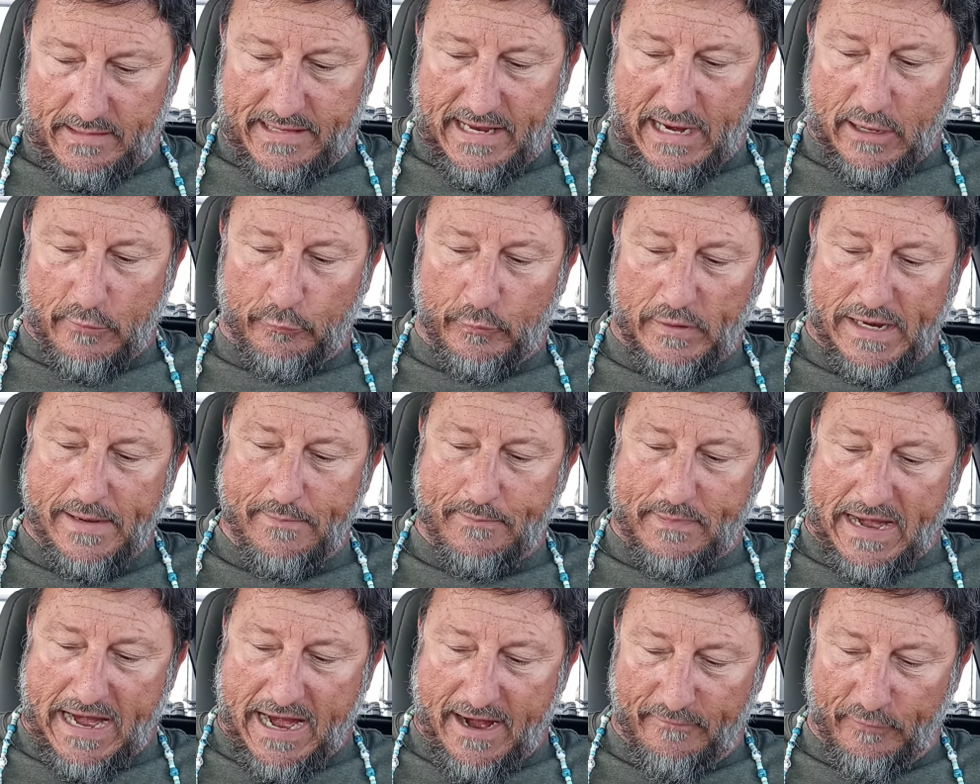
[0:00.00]
They reap
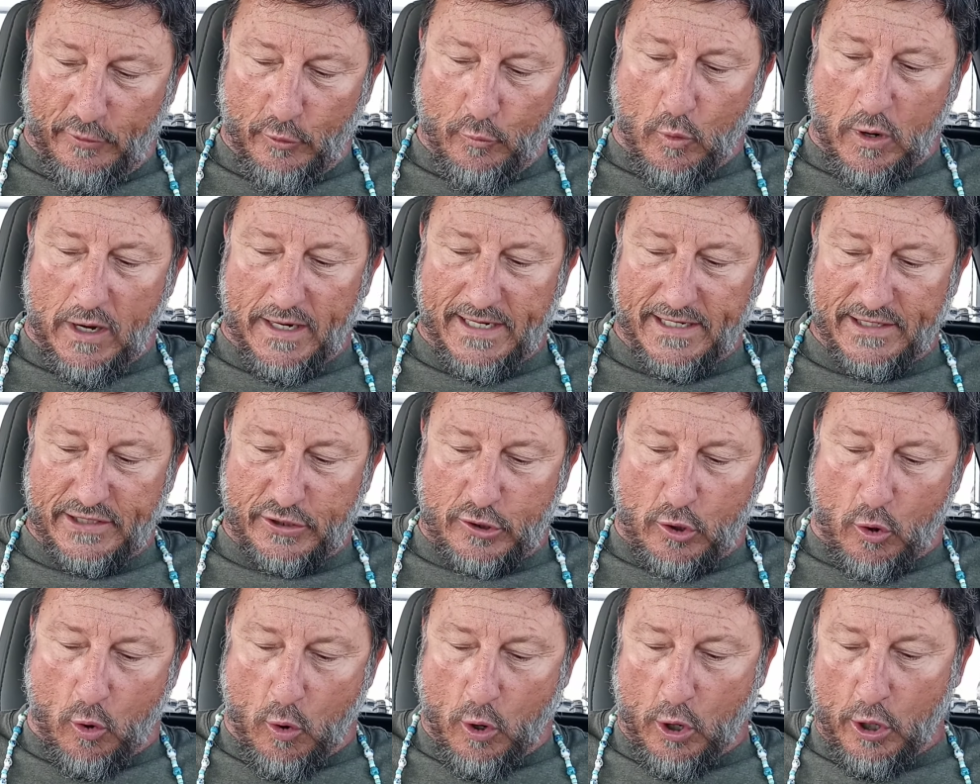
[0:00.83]
everyone his
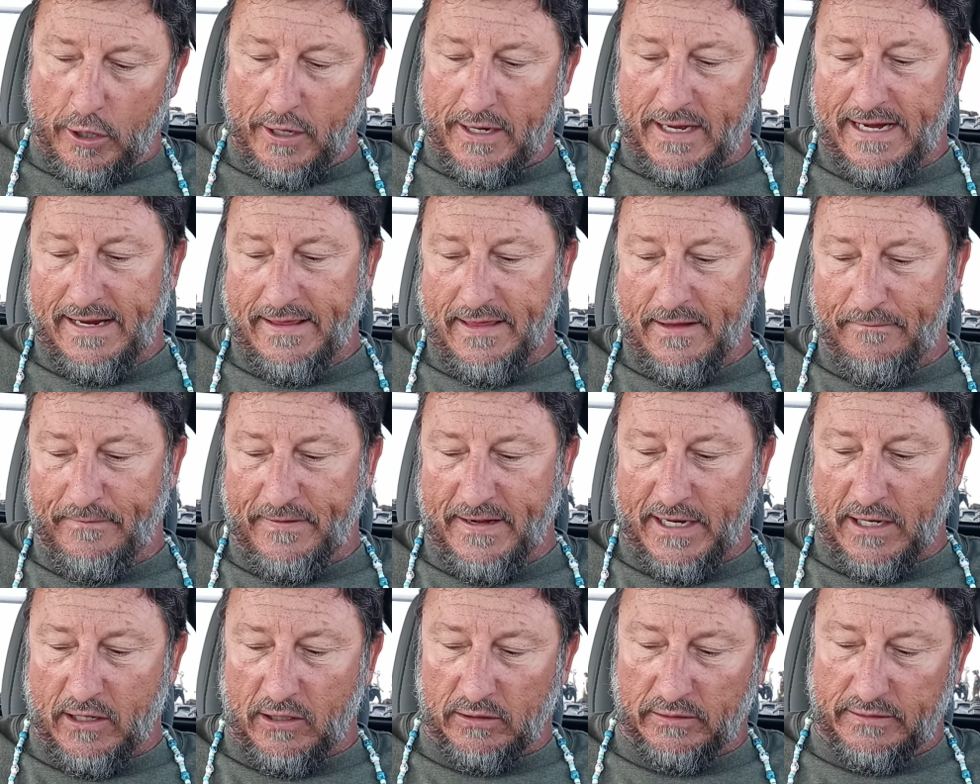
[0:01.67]
corn in the
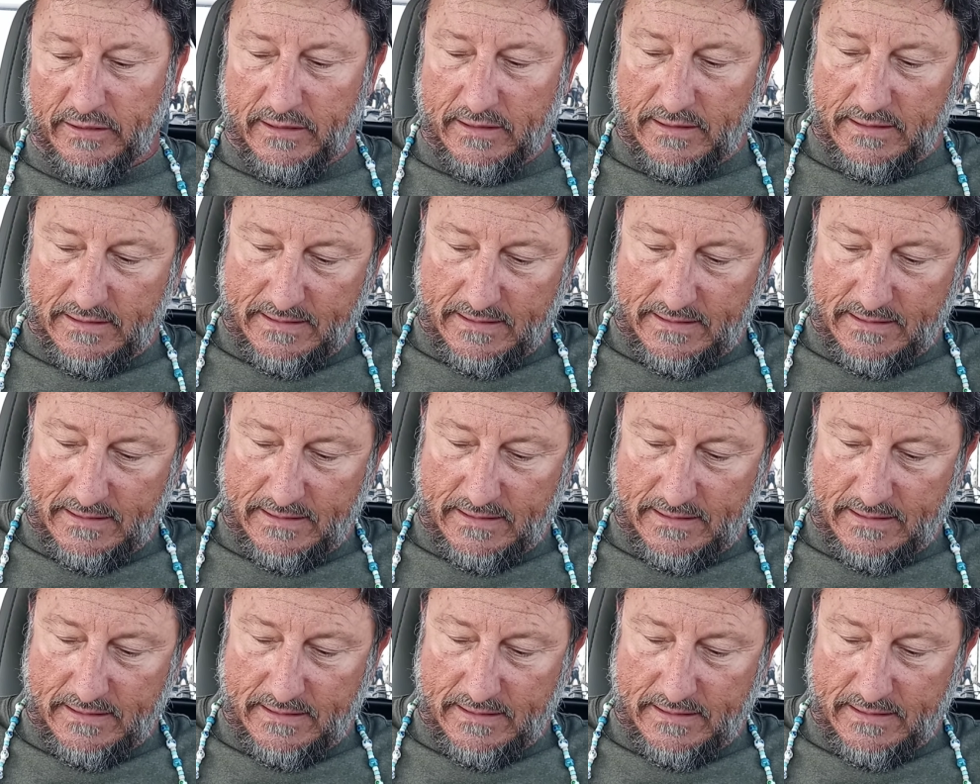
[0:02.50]
field,